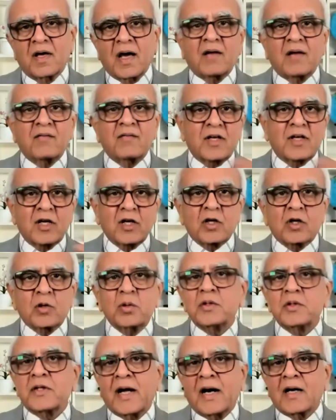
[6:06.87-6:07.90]
And when you
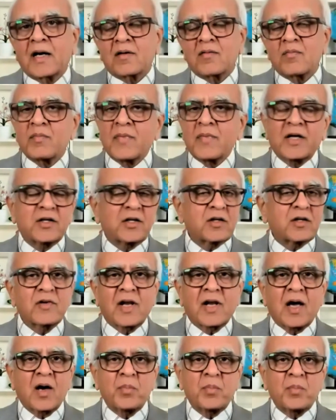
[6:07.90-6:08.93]
do that, magic
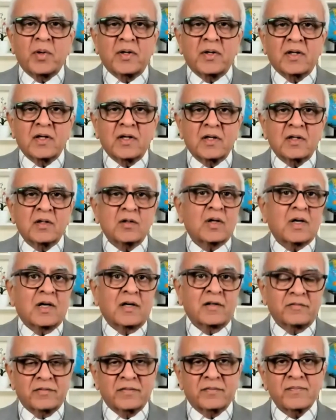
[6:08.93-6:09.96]
will happen in your
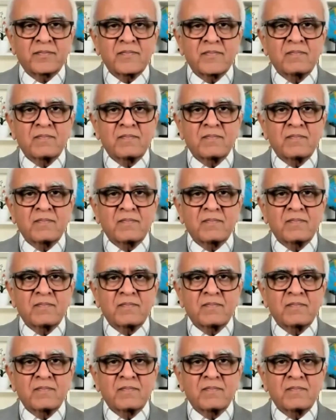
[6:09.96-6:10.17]
life.